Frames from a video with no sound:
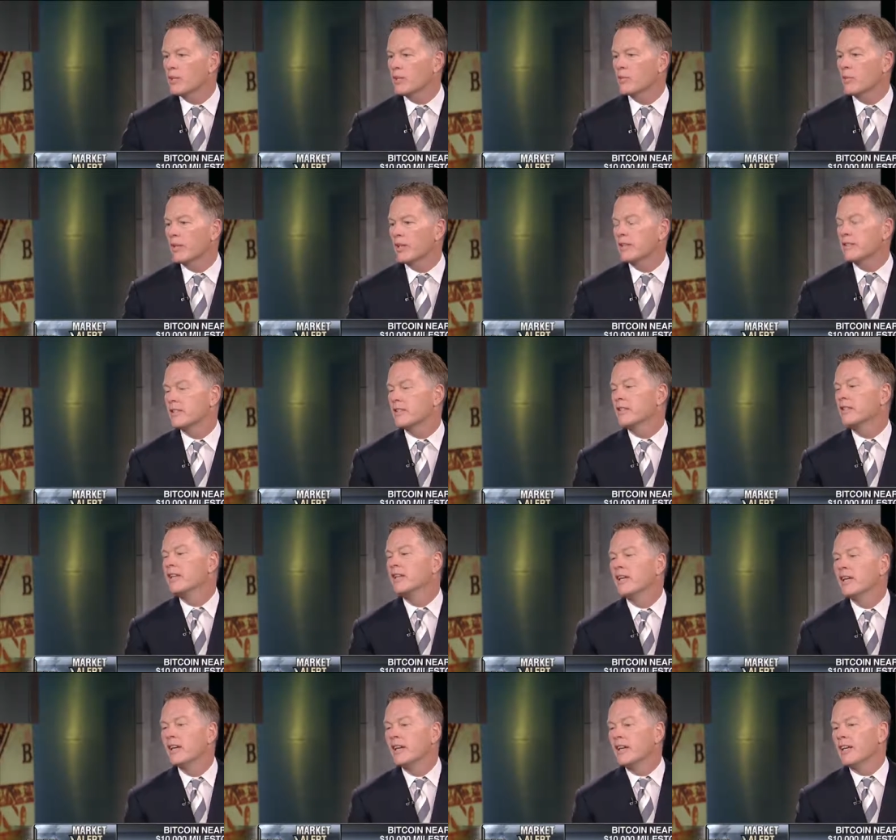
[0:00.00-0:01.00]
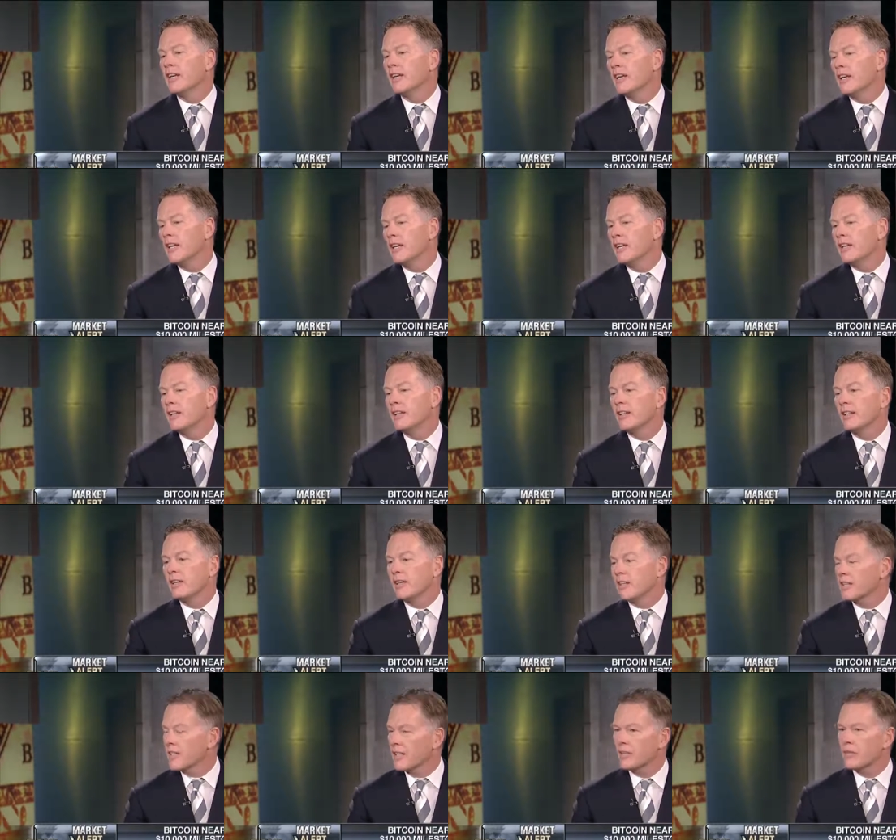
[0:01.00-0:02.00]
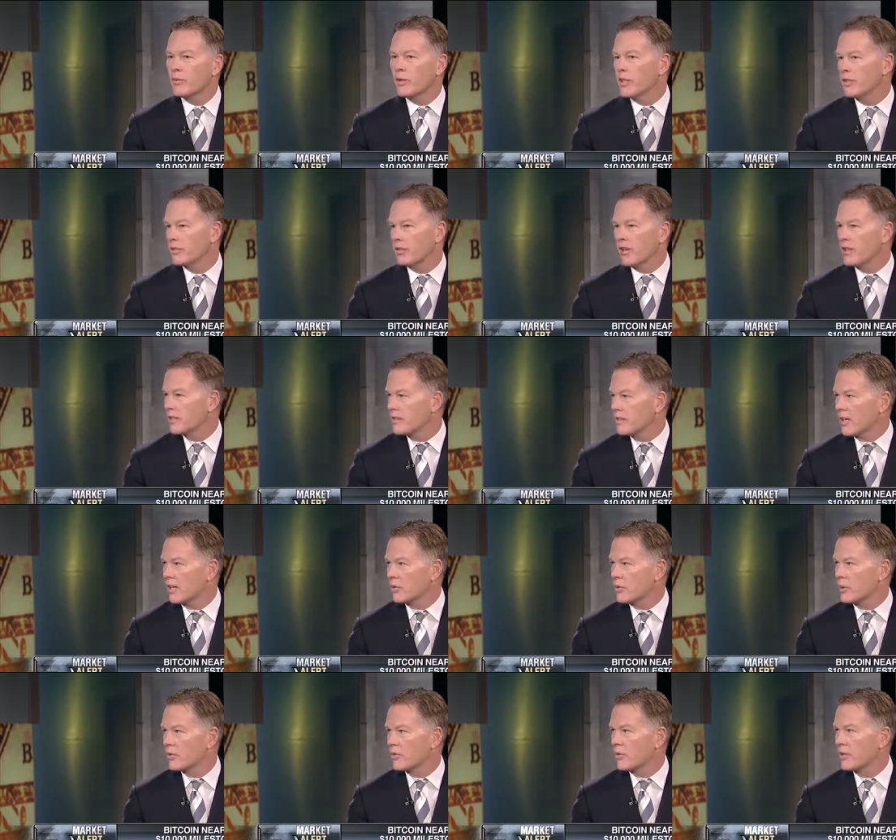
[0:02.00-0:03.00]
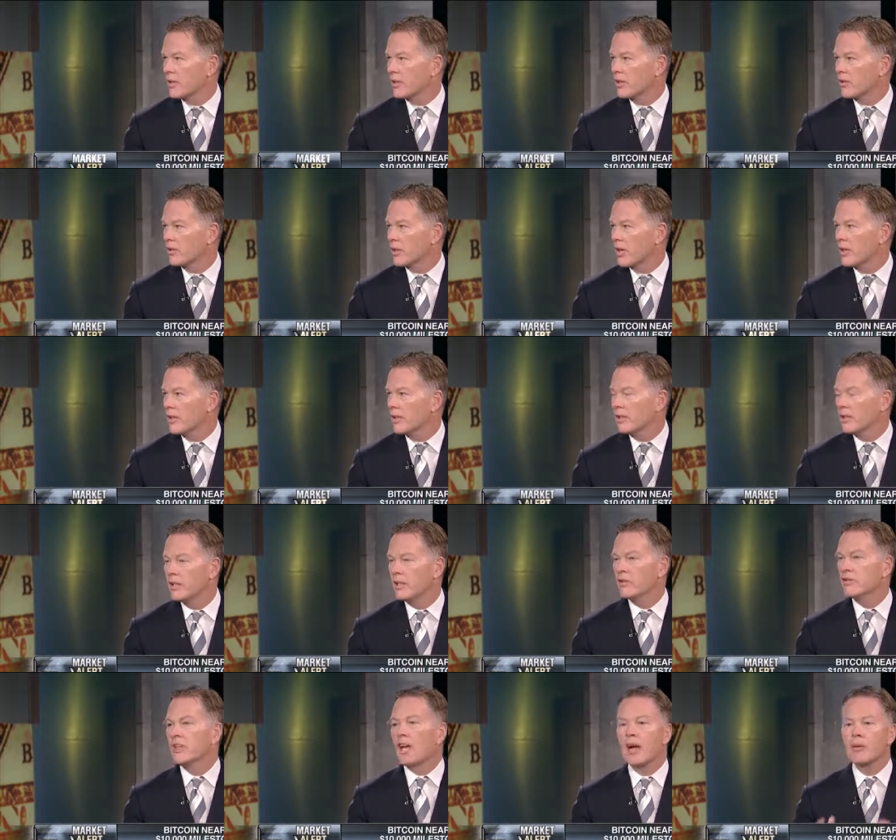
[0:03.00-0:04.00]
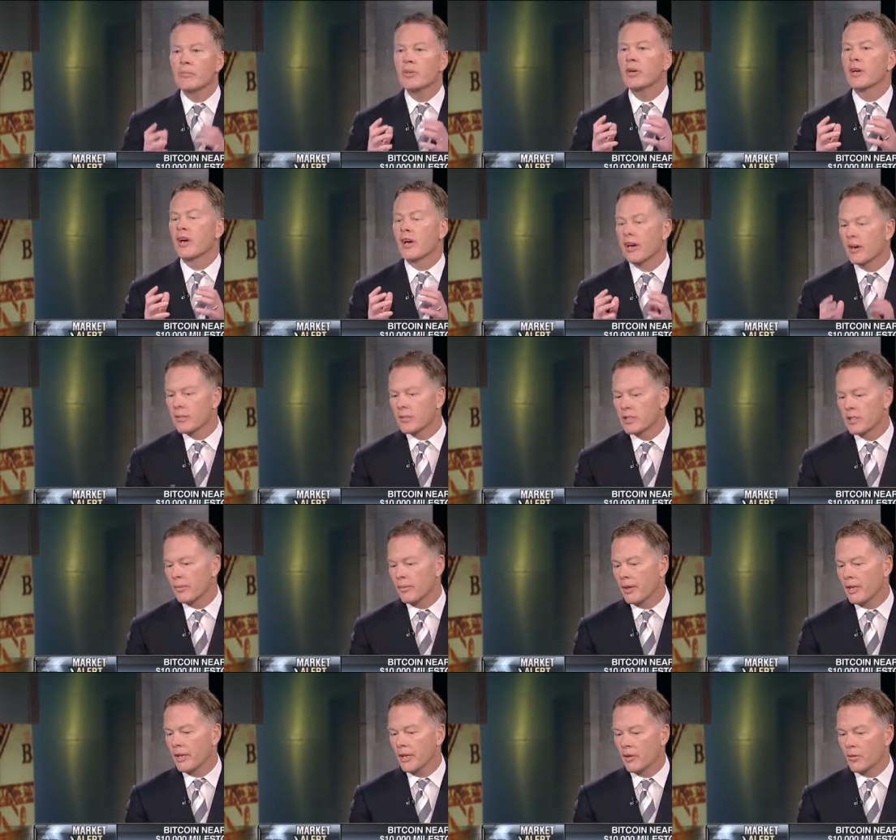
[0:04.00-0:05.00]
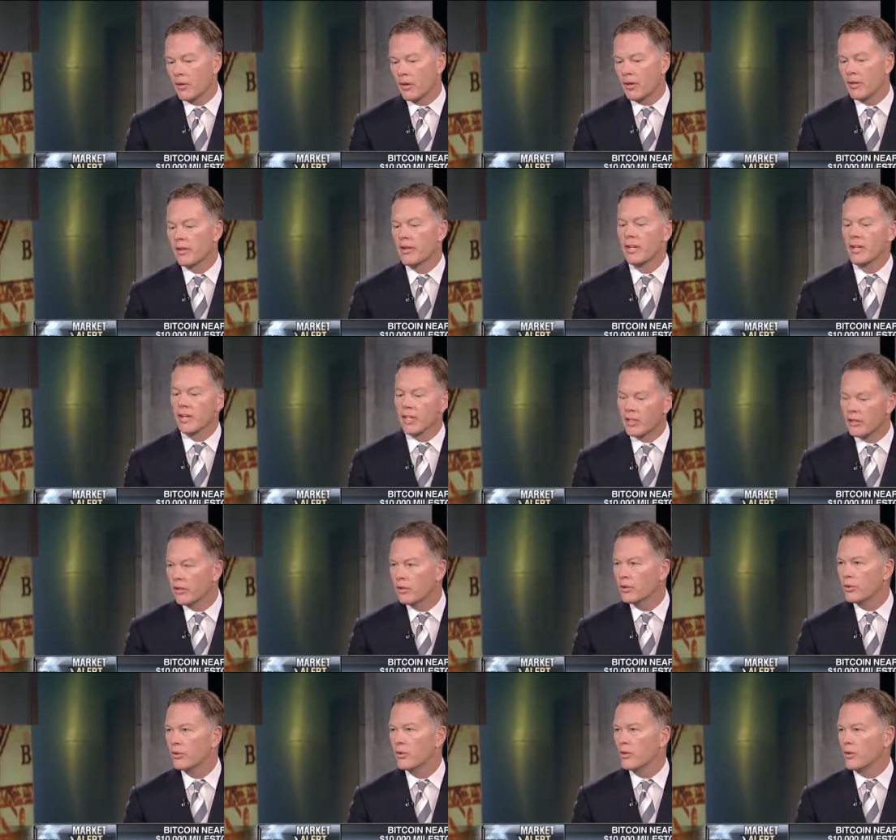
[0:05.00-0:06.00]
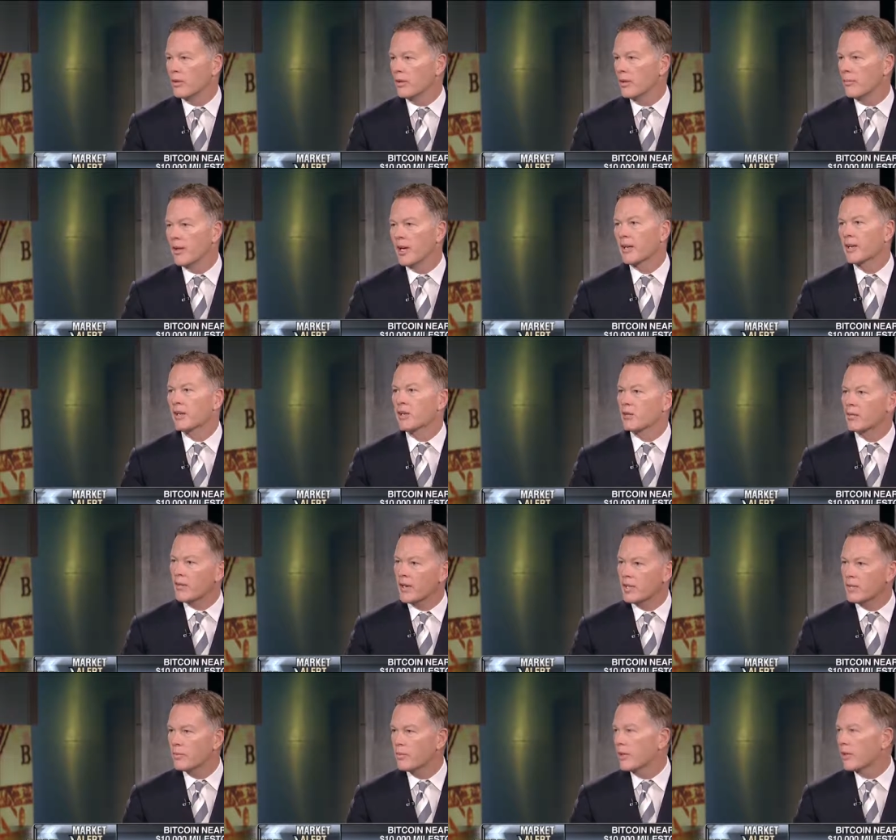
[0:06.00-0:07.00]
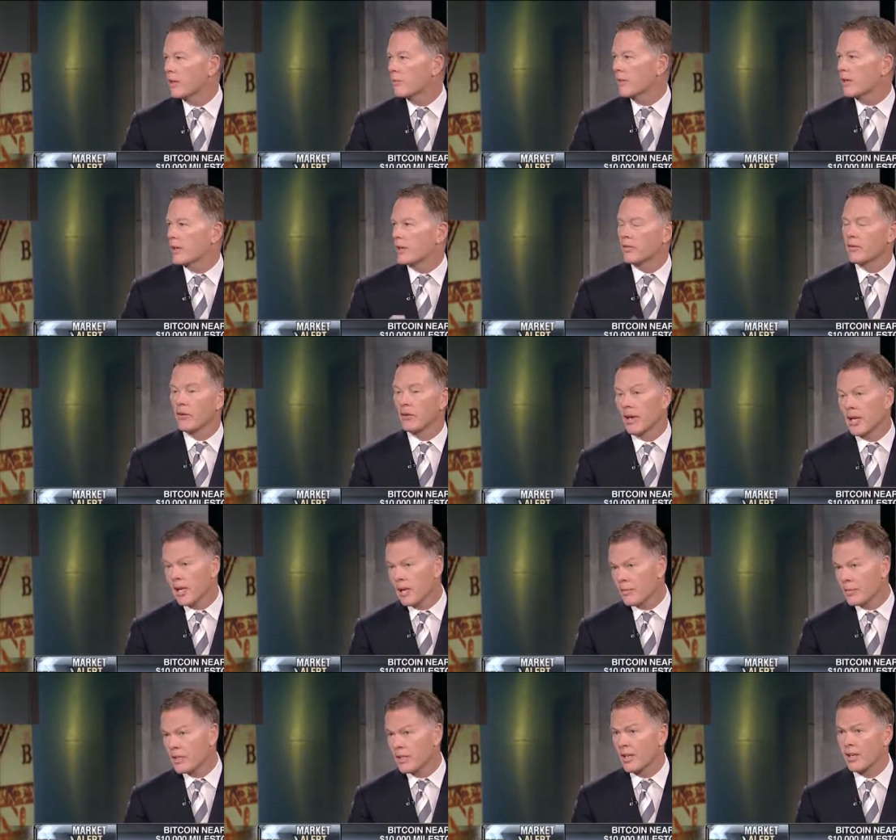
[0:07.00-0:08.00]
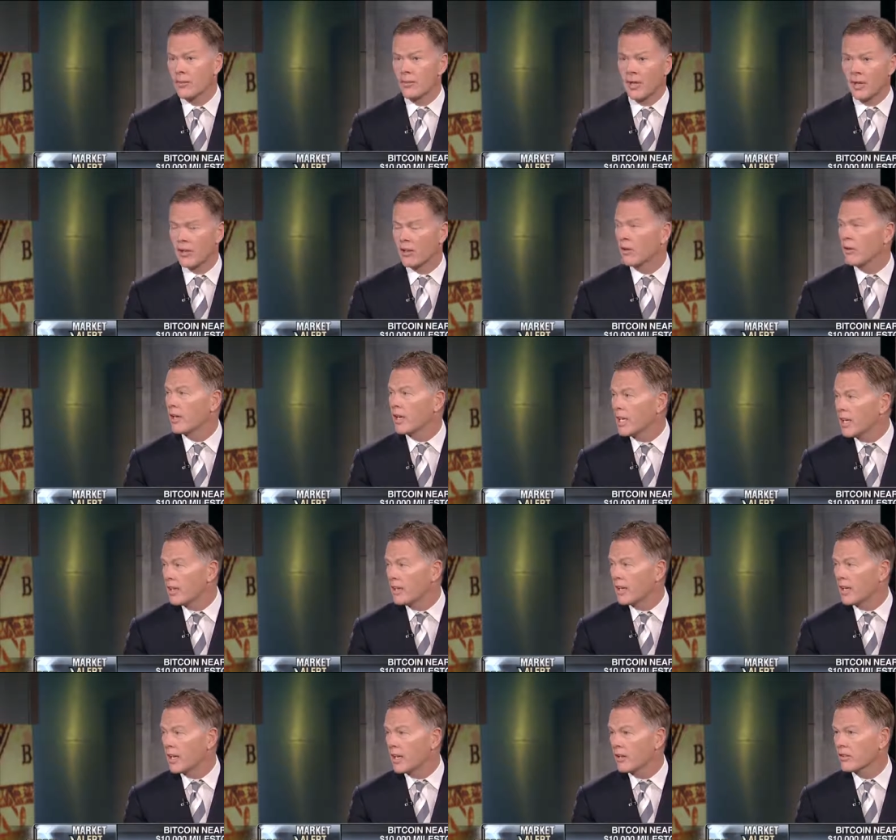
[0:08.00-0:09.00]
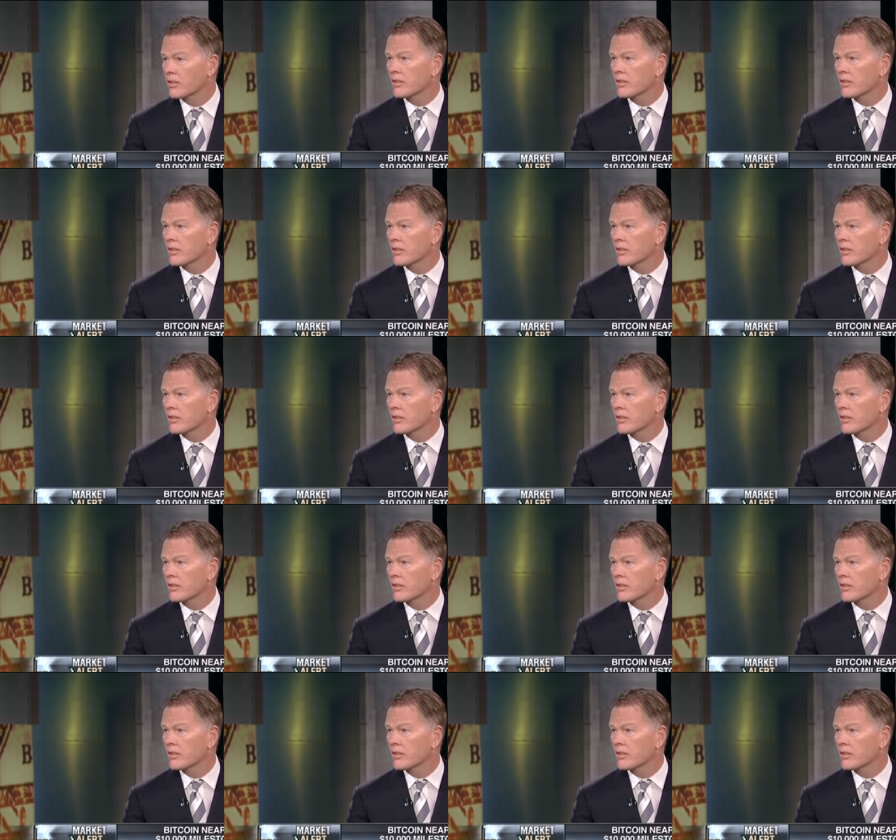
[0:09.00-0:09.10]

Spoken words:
Which one is it? And that's not the way you trade a stock portfolio, right? You don't say, I'm putting 100% of my net worth in Google. I'm not going to own Facebook. I'm not going to own Amazon. I'm not going to own anything else.